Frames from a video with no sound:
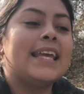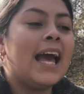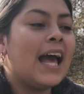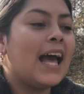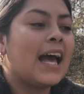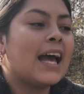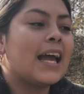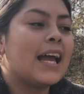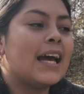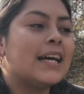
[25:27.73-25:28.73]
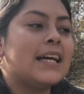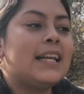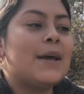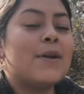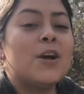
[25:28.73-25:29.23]
yeah,
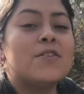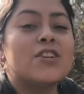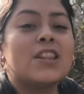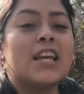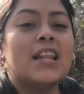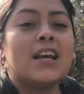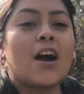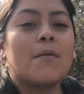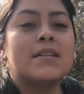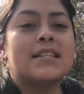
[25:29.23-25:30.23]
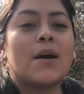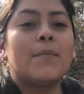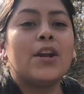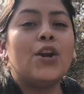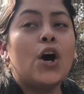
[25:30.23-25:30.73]
let me know what y'all think in the comments down
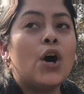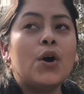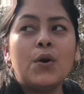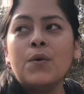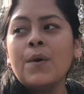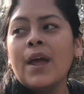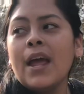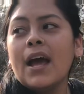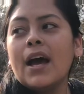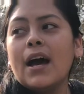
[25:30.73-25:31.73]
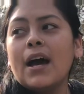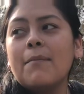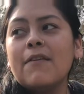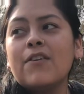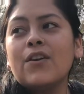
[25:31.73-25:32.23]
below.
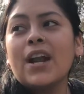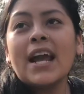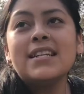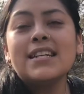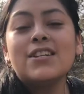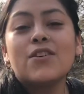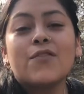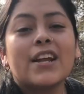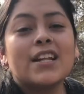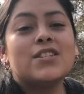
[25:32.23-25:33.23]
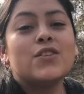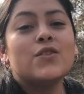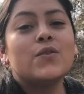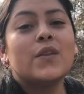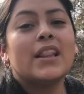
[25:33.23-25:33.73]
If you liked it, don't forget
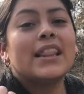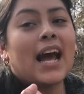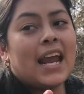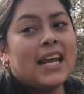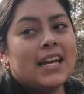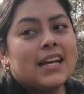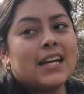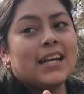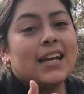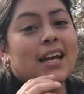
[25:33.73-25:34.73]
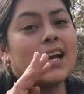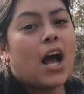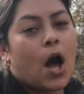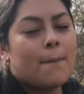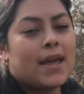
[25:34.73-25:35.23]
to like,
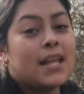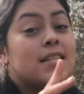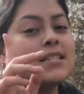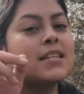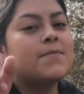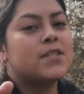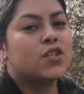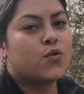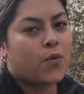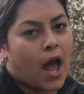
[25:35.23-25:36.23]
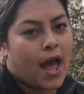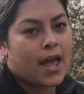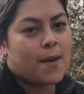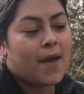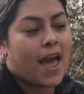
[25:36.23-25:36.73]
comment,
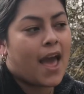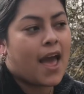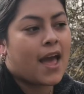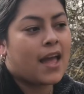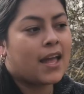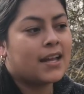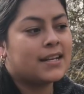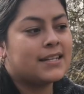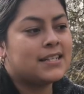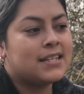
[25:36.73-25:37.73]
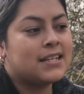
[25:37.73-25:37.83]
subscribe, and